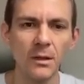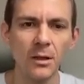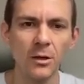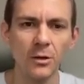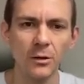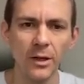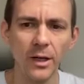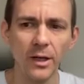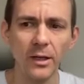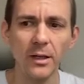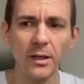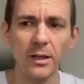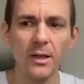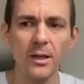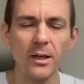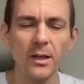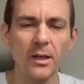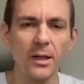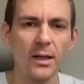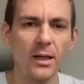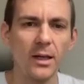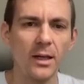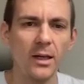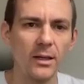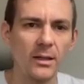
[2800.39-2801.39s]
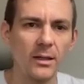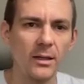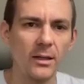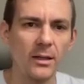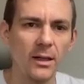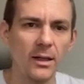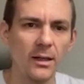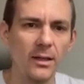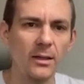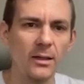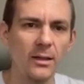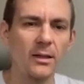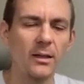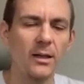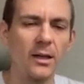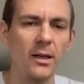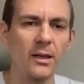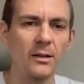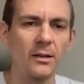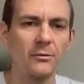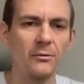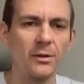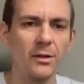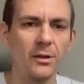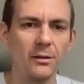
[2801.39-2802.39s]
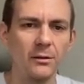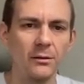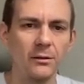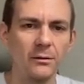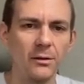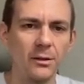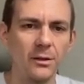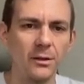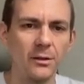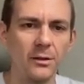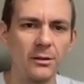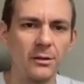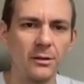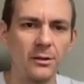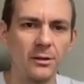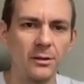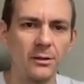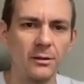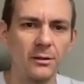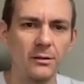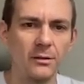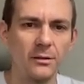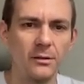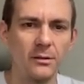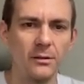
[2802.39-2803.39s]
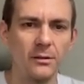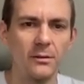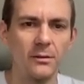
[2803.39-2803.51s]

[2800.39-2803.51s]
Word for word: okay and we return